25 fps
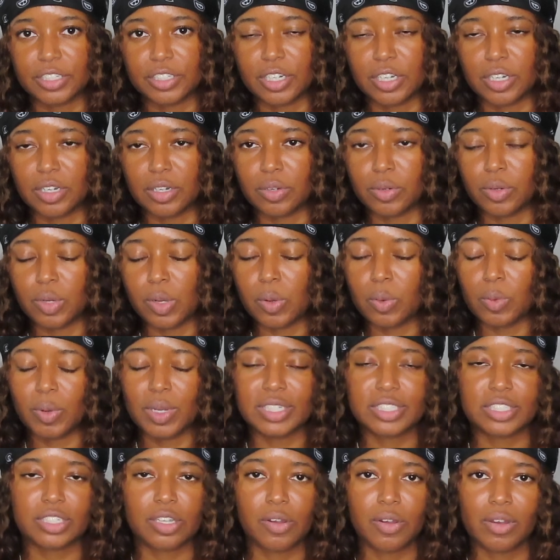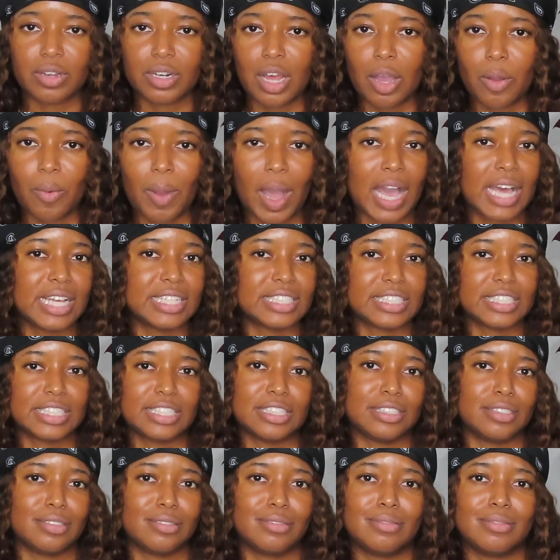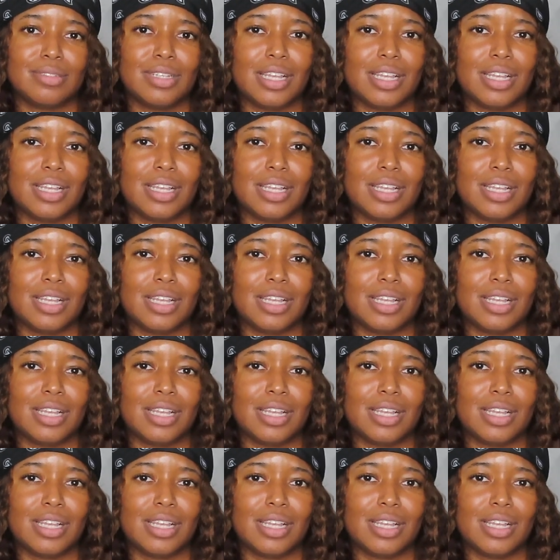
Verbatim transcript: you know, well, what's going on? Why isn't